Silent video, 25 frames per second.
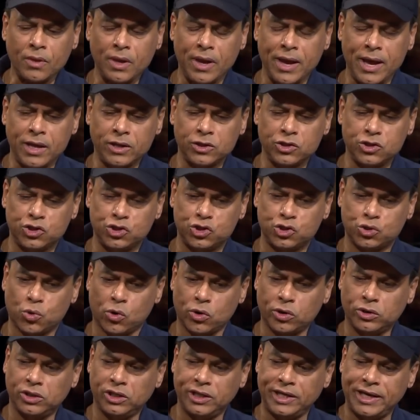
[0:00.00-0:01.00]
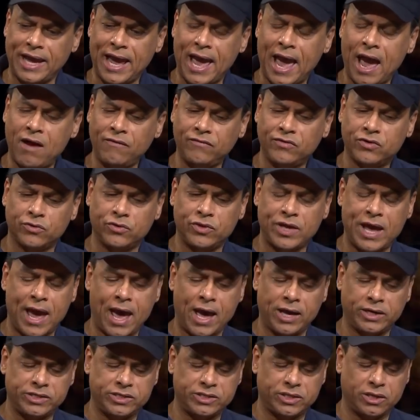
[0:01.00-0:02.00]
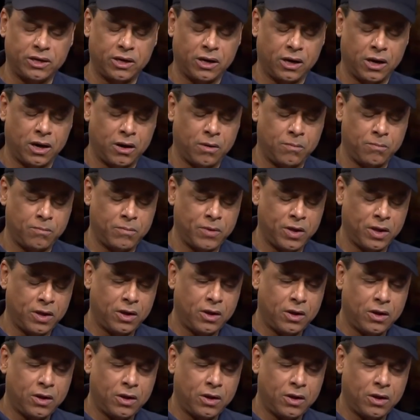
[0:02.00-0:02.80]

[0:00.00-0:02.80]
and shortly after that, um,